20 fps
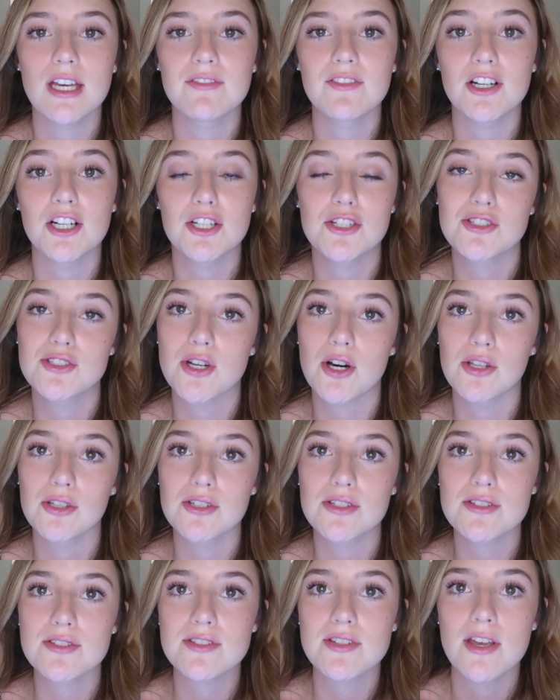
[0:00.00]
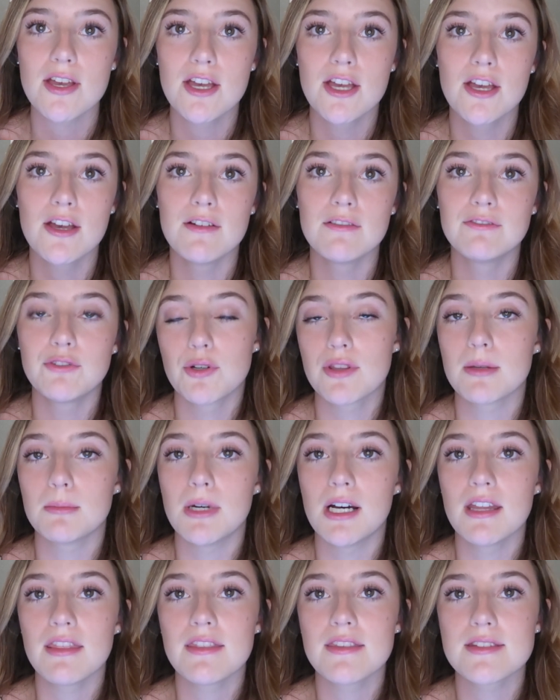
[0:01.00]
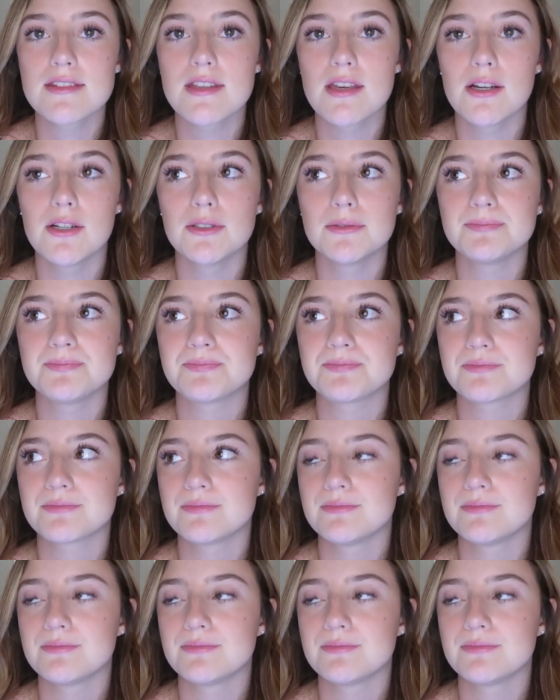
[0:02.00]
of $100 for the month. So